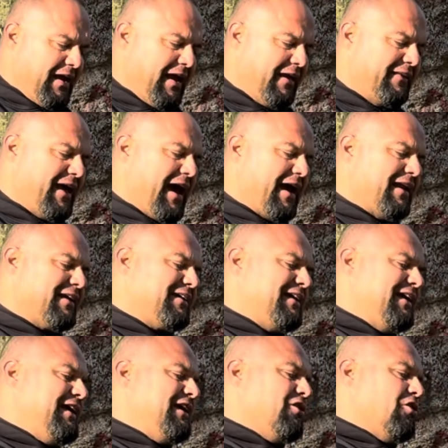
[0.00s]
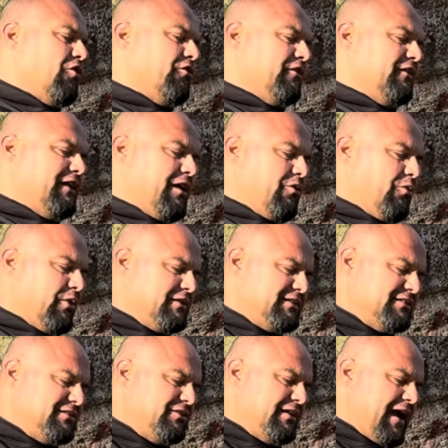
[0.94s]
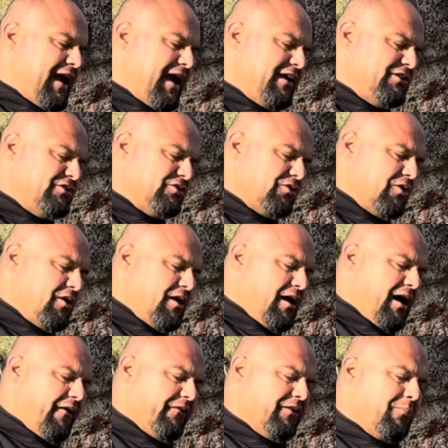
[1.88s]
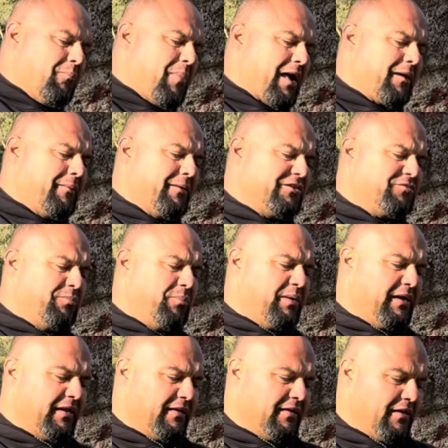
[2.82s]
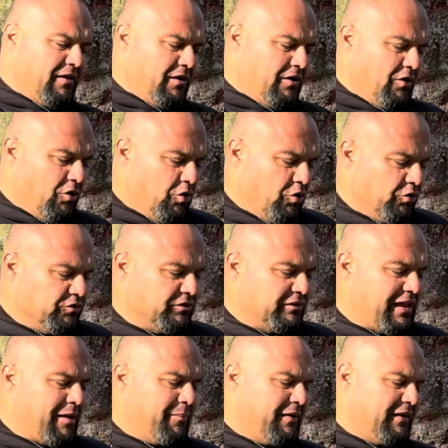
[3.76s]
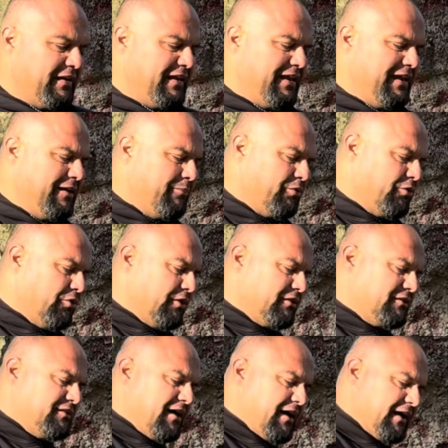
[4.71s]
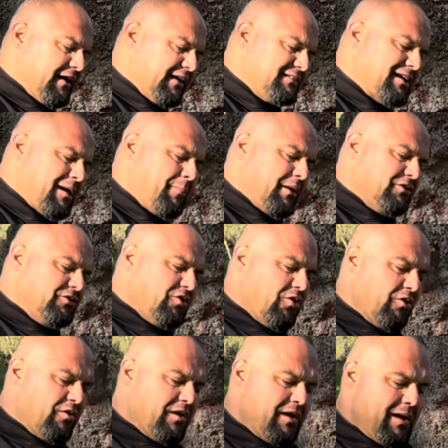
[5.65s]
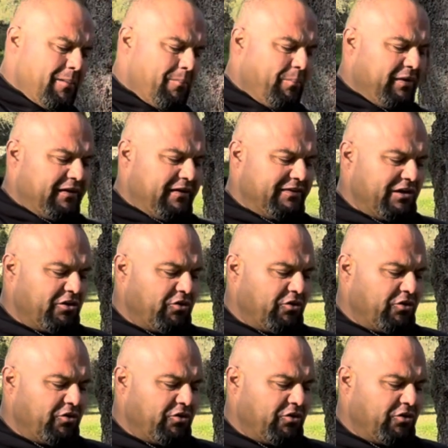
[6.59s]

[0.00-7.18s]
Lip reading: And they had a king over them, which is the angel of the bottomless pit, whose name in Hebrew tongue is Abaddon, but in the